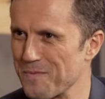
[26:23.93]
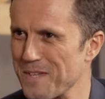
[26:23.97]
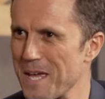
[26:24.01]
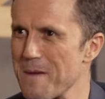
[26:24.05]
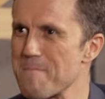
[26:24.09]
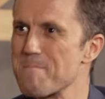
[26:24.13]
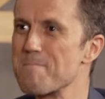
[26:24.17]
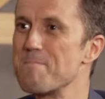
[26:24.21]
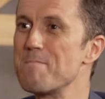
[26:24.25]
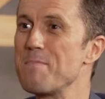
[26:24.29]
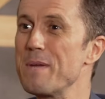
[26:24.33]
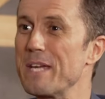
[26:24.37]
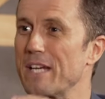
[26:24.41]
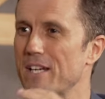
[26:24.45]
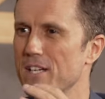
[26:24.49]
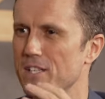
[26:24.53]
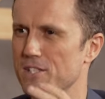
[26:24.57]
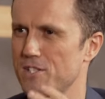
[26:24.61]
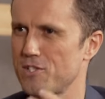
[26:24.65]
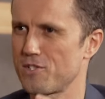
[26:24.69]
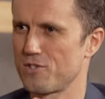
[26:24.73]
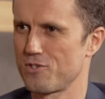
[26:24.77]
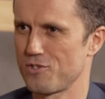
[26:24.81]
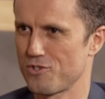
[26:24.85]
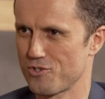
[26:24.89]
their
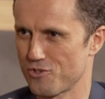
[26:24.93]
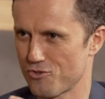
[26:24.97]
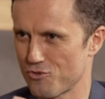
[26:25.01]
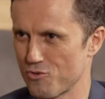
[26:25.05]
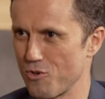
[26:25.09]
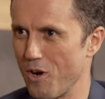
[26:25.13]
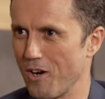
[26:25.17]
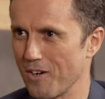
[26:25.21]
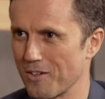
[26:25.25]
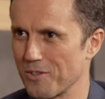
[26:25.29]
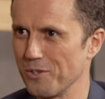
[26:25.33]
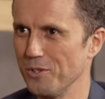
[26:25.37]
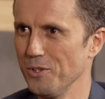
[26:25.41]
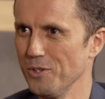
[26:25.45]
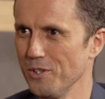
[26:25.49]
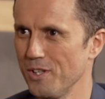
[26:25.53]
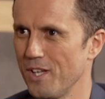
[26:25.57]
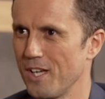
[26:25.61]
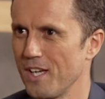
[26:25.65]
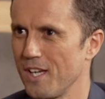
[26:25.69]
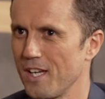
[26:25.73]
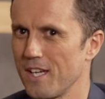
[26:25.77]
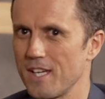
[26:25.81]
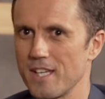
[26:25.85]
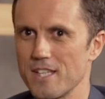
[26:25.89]
biggest struggle